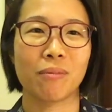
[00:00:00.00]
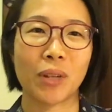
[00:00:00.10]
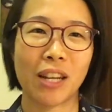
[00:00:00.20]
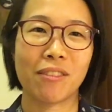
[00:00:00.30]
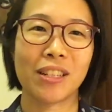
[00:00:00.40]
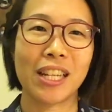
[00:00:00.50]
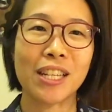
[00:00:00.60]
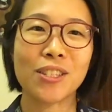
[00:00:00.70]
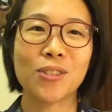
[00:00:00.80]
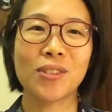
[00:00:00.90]
whatever
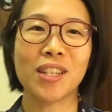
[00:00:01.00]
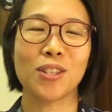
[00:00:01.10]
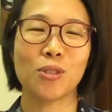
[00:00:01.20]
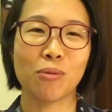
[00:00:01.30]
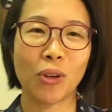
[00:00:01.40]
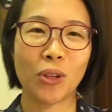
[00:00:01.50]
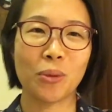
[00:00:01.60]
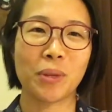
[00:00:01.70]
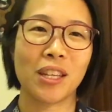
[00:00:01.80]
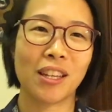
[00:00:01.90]
links you need to follow
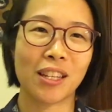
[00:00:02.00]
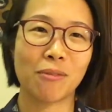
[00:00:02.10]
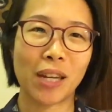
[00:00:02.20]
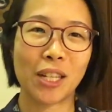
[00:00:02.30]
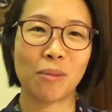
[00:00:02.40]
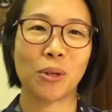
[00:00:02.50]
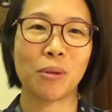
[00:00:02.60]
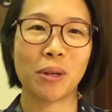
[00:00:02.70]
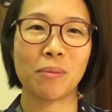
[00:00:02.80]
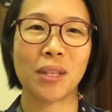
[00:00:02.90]
me and find out more
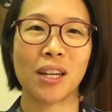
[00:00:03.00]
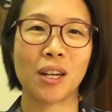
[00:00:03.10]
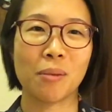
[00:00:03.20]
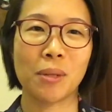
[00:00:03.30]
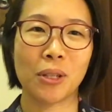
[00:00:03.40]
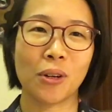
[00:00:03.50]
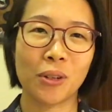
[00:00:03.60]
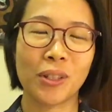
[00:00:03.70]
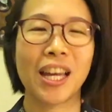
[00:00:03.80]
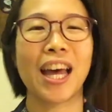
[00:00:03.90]
about me are below.